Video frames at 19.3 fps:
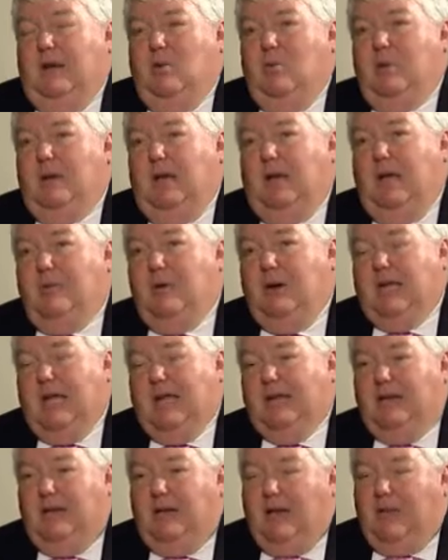that will be a Labour
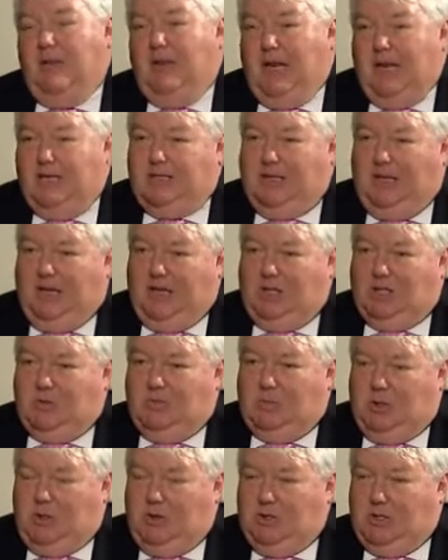candidate at the next
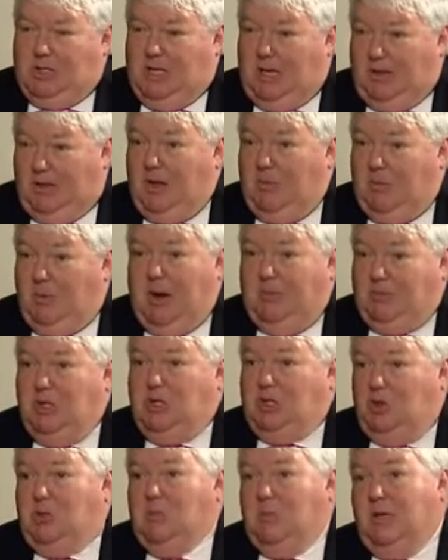election, but you're saying there perhaps he
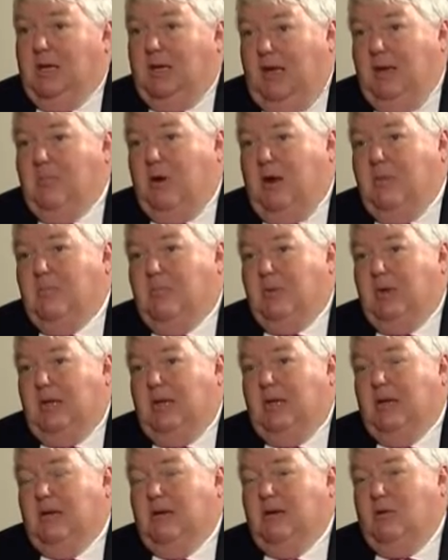shouldn't be a Labour
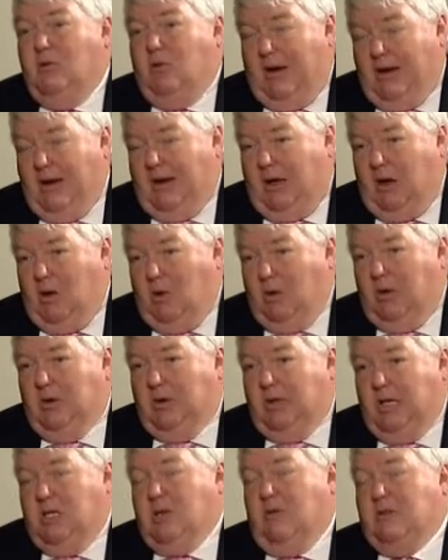MP right now.
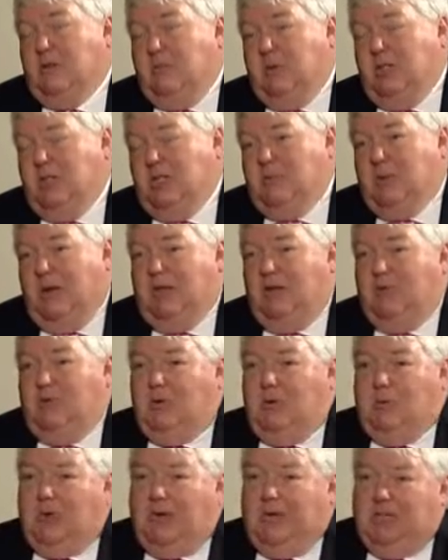He's obviously been suspended from
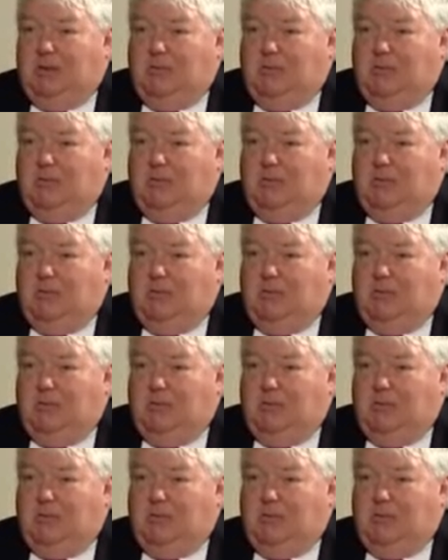the party.